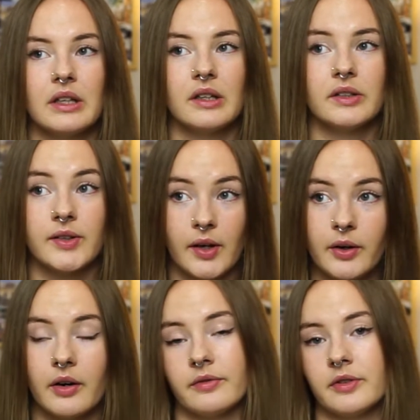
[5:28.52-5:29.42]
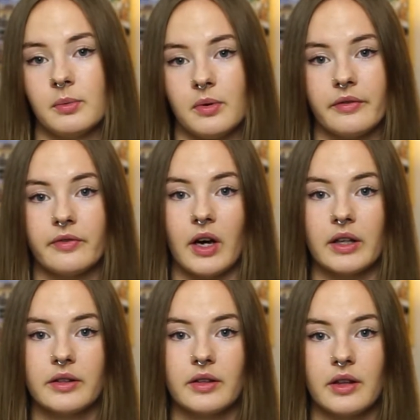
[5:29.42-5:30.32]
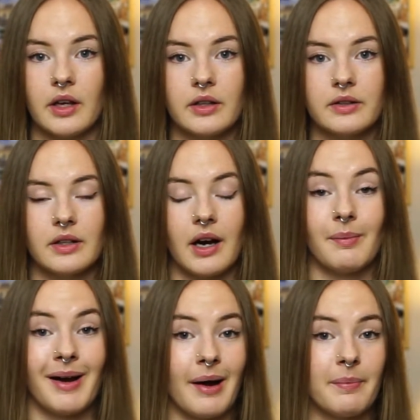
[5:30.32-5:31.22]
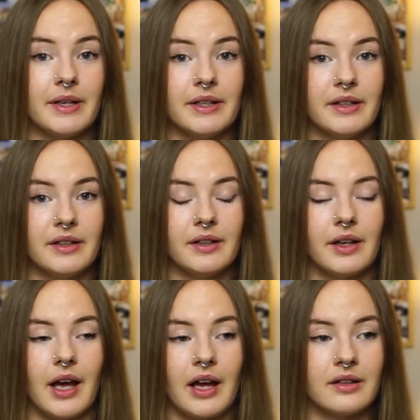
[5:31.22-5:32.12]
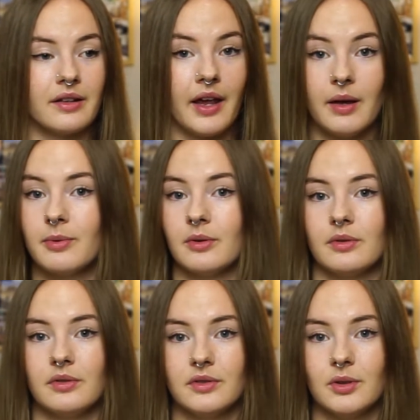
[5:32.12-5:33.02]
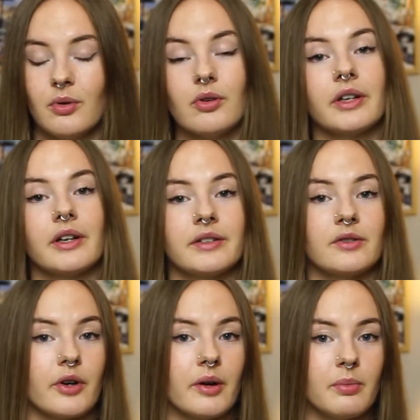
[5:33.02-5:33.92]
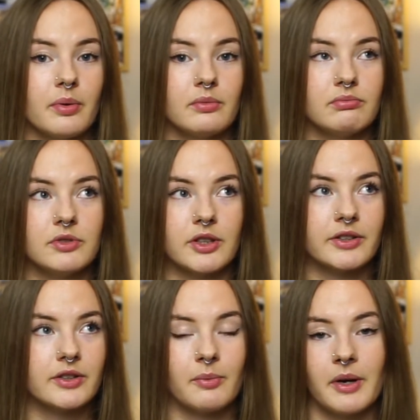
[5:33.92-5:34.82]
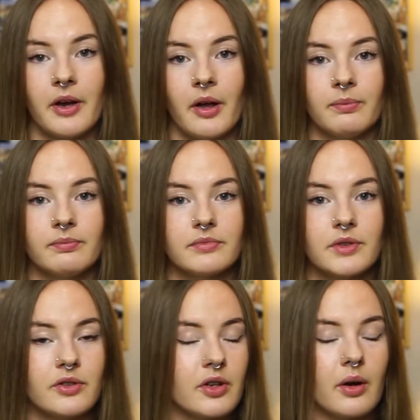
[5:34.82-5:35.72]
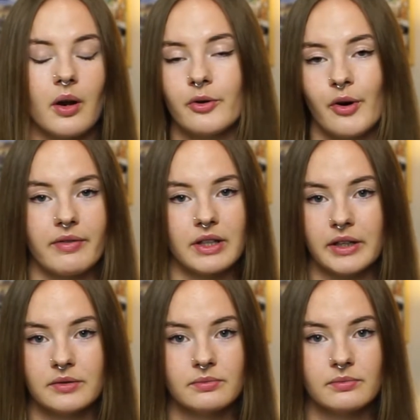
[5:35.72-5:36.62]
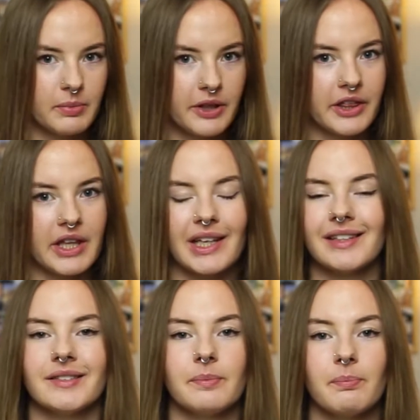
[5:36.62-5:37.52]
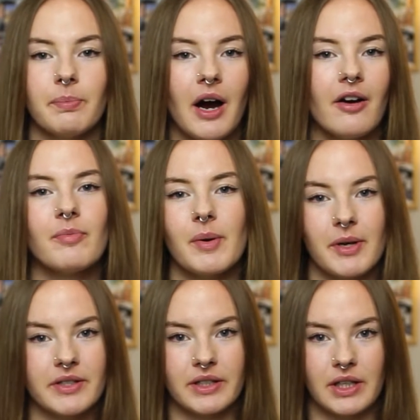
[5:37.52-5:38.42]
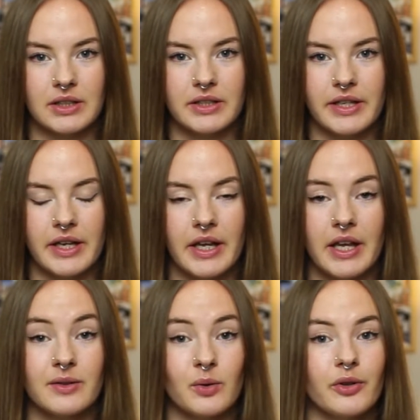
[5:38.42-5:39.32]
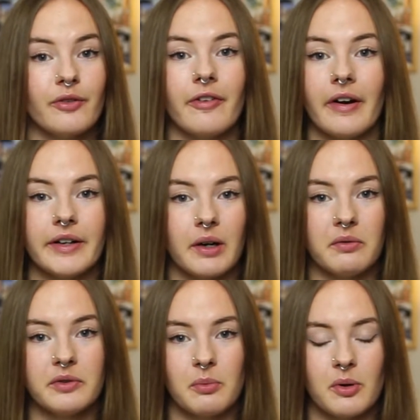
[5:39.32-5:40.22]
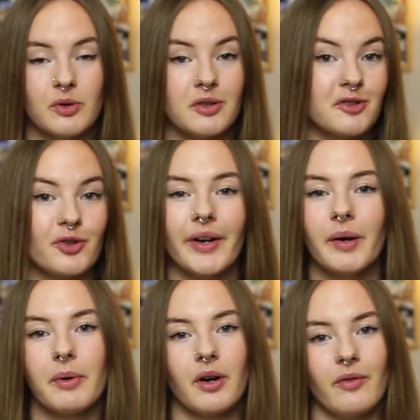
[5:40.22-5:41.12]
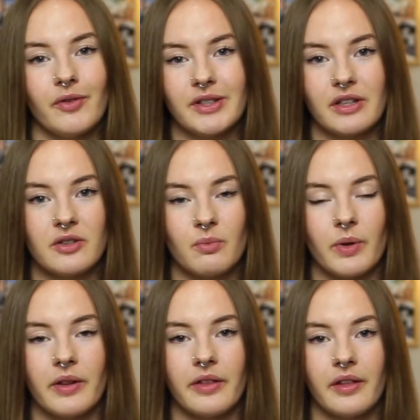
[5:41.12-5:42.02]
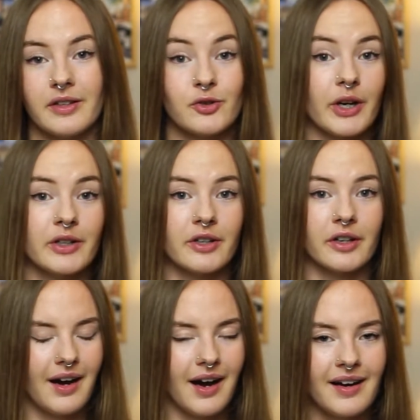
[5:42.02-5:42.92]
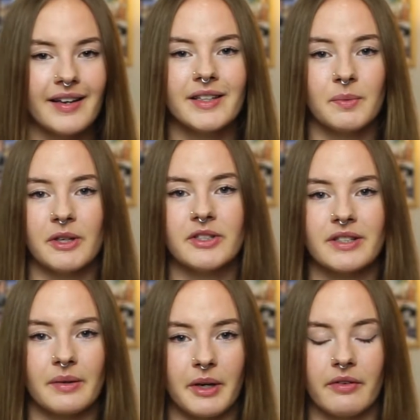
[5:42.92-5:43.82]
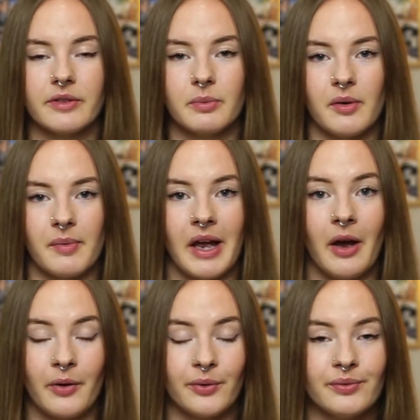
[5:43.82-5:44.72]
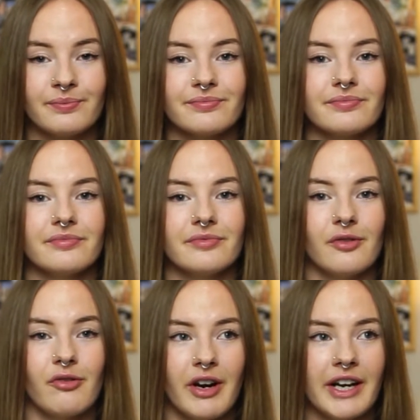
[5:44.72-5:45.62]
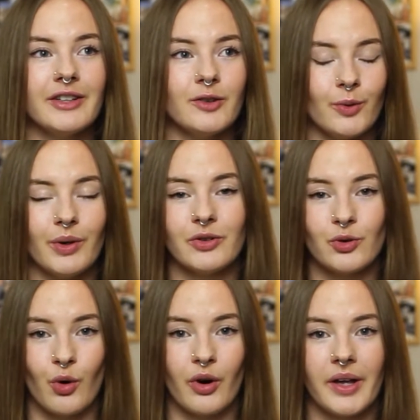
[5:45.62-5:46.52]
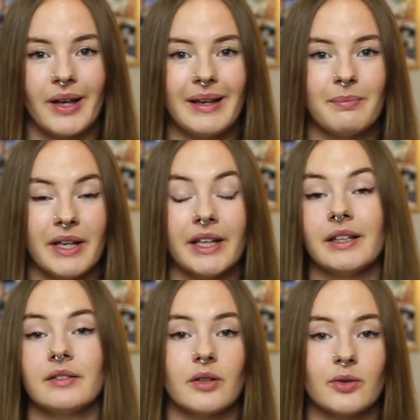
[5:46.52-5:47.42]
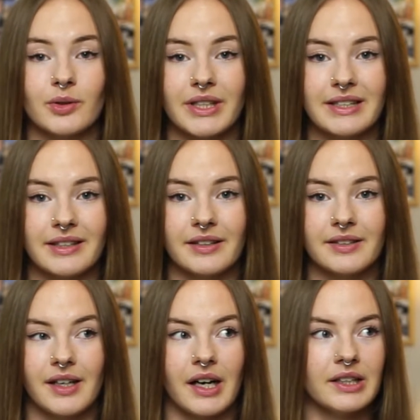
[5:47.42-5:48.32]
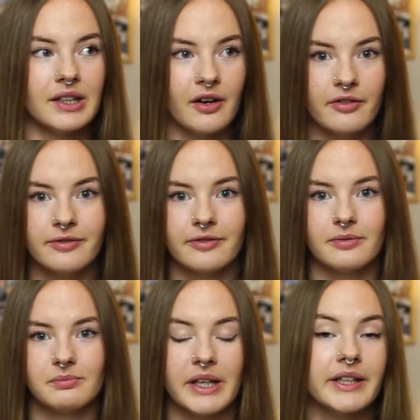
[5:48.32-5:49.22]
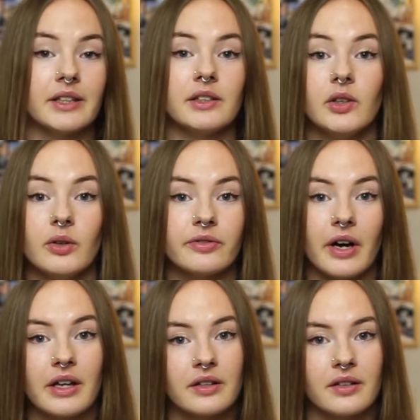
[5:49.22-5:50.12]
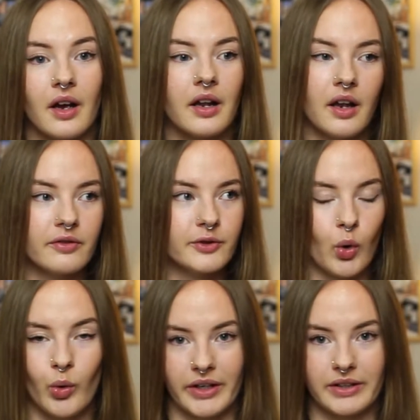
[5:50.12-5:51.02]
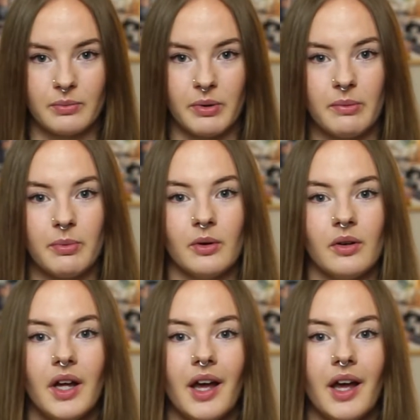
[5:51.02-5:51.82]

So comfortable, in fact, that I'm happy and able to organise a trip just on my own, solo travelling. But the thing is, part of my personality is also very comfortable to strike up a conversation with a stranger. As much as I'm comfortable on my own, really do enjoy being in social settings. I love making new friends. I love talking to people.